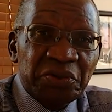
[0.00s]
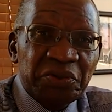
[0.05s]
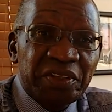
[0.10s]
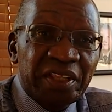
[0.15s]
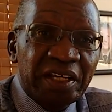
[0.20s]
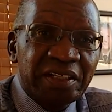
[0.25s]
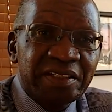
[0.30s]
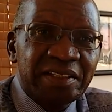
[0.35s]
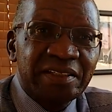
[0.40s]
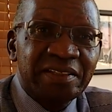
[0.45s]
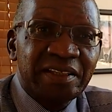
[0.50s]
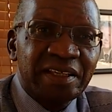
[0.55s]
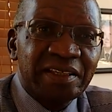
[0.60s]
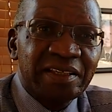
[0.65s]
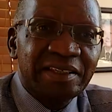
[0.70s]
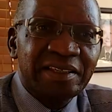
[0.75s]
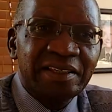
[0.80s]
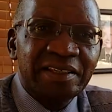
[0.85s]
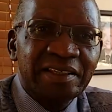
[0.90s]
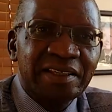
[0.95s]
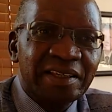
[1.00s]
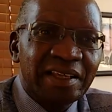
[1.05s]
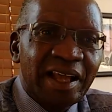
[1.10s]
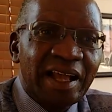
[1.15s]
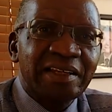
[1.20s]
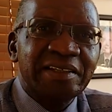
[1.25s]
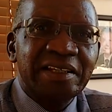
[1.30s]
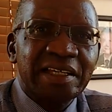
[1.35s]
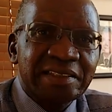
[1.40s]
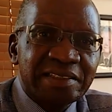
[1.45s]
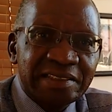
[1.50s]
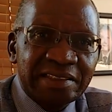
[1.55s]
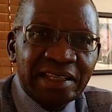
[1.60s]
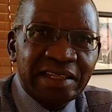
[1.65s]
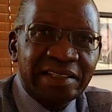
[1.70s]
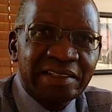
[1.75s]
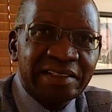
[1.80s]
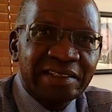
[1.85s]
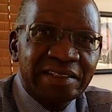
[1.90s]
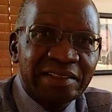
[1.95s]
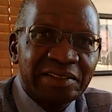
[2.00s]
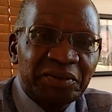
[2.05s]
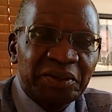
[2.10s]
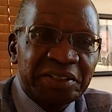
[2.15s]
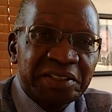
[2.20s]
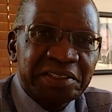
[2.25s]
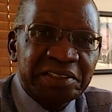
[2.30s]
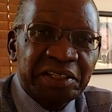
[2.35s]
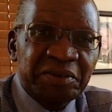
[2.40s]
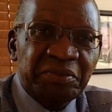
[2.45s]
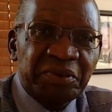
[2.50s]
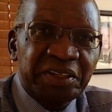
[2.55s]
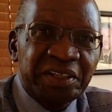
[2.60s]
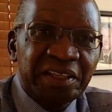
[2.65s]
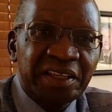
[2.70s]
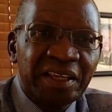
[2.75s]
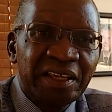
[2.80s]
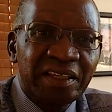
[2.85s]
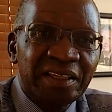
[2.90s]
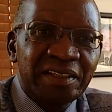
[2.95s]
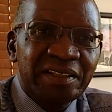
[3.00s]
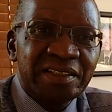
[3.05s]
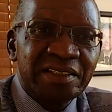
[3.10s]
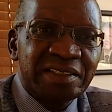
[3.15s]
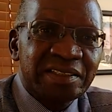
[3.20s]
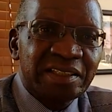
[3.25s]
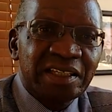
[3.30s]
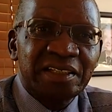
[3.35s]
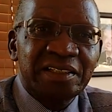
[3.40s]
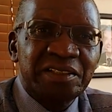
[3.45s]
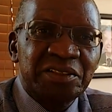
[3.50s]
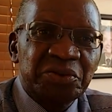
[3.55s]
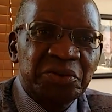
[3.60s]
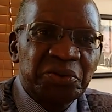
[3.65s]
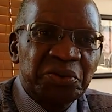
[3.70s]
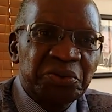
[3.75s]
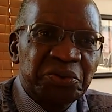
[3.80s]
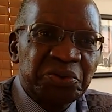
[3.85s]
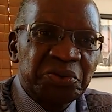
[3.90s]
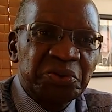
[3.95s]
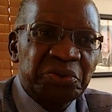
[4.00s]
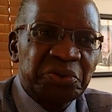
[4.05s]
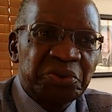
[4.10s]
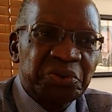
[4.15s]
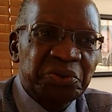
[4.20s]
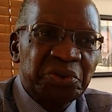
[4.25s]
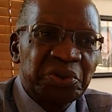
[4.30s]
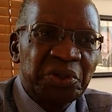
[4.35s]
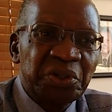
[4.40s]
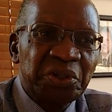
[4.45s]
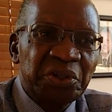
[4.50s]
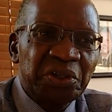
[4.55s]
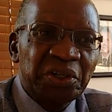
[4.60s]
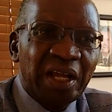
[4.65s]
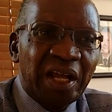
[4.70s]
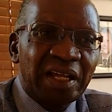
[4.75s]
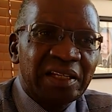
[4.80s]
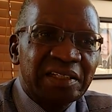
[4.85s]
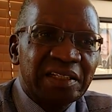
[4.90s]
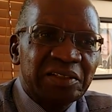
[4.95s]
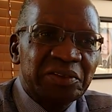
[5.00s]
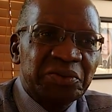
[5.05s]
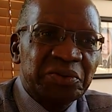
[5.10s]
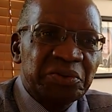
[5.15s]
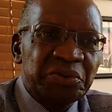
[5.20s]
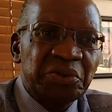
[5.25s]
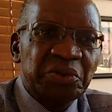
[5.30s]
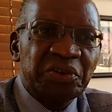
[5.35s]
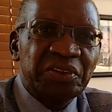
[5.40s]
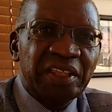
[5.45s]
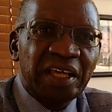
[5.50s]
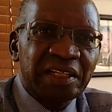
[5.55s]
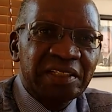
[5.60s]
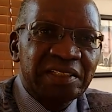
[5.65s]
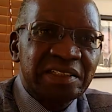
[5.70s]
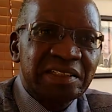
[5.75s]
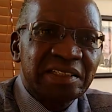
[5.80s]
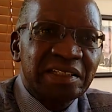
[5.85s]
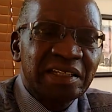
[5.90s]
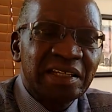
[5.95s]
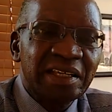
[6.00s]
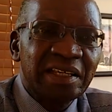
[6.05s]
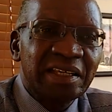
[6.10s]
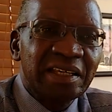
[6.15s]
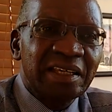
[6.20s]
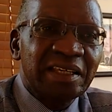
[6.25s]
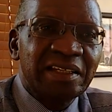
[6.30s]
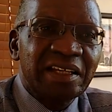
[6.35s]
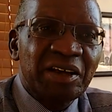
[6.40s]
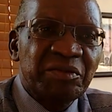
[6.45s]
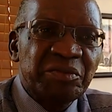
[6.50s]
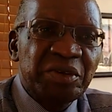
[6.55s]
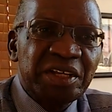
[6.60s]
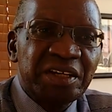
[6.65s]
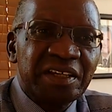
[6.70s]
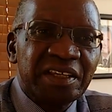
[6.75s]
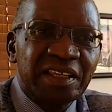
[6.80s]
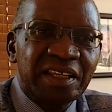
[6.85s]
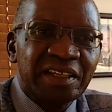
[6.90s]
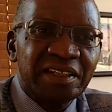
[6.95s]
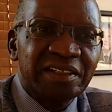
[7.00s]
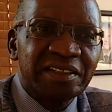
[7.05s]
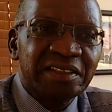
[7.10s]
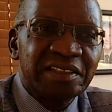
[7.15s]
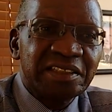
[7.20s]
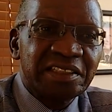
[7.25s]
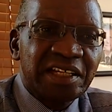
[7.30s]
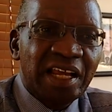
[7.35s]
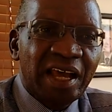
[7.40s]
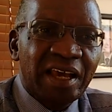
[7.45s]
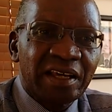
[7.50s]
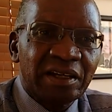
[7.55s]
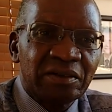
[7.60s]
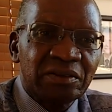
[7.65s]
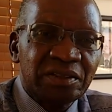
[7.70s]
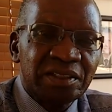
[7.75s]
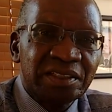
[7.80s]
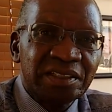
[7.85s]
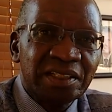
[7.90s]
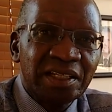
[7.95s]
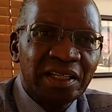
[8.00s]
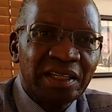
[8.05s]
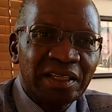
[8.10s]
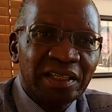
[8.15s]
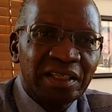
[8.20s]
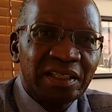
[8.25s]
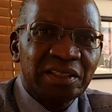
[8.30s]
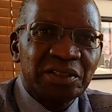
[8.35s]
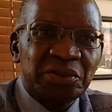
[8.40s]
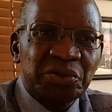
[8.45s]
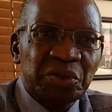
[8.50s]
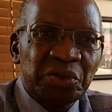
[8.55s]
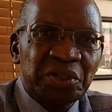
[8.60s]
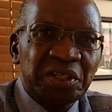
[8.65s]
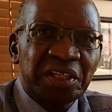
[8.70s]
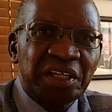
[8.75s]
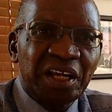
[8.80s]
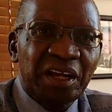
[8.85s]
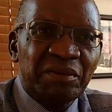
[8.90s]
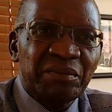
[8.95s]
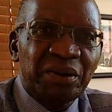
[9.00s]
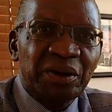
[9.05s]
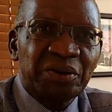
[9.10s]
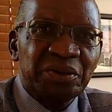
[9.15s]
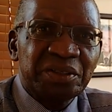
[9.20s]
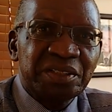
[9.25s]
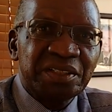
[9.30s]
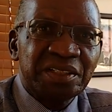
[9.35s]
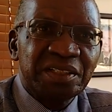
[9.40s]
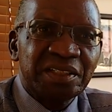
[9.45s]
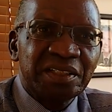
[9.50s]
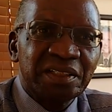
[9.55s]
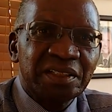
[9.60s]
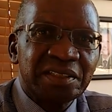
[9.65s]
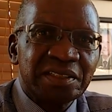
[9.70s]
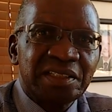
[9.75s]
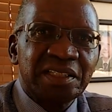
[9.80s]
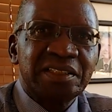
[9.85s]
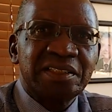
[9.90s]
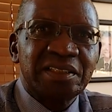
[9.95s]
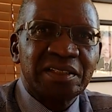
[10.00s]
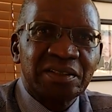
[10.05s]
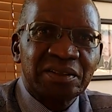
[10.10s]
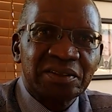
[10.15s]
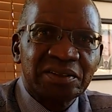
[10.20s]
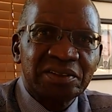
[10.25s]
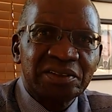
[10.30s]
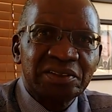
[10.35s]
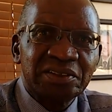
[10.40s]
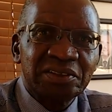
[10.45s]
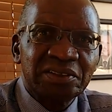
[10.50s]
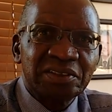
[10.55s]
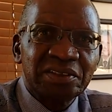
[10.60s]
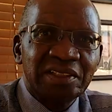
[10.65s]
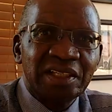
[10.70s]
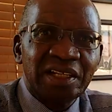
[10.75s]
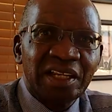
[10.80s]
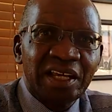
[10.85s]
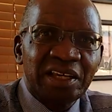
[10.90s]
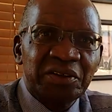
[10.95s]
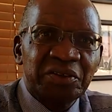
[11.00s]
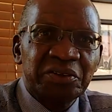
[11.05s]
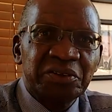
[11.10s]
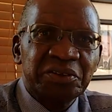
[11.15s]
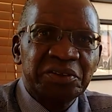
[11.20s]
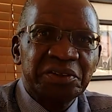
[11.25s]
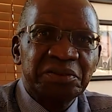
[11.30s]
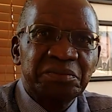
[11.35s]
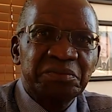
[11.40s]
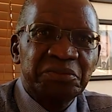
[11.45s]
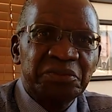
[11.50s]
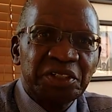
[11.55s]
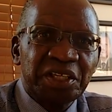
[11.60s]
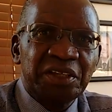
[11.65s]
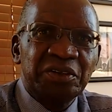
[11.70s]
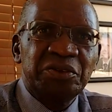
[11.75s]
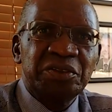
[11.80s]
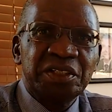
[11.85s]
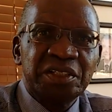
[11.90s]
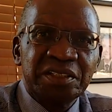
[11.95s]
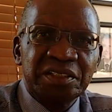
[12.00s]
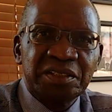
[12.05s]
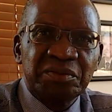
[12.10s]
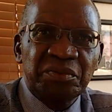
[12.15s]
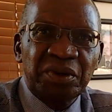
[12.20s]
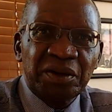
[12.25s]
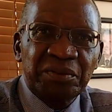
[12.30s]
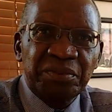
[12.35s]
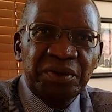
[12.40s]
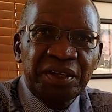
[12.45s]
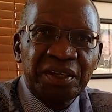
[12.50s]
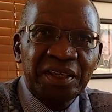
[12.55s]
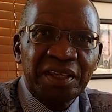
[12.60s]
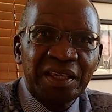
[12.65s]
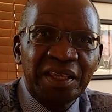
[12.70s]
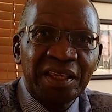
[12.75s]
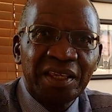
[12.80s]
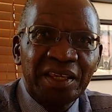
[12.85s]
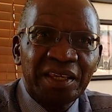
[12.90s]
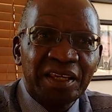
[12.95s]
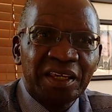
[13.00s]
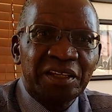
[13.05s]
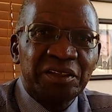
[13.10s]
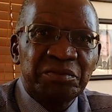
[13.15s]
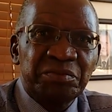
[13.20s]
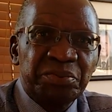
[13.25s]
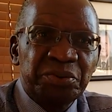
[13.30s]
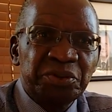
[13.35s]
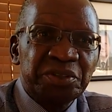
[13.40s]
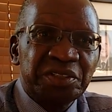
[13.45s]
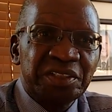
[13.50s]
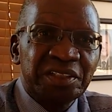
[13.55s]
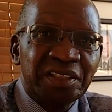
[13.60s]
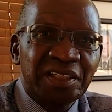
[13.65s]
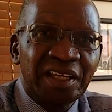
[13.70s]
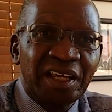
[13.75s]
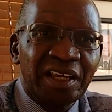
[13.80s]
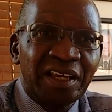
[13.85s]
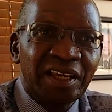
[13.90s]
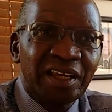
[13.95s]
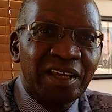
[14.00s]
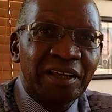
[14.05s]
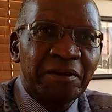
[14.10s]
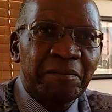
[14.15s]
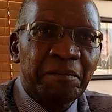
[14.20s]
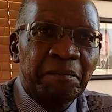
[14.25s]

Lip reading: so that they understand what is happening. It is said to know that an American child is talking about Cecil the Lion killed in Zimbabwe and putting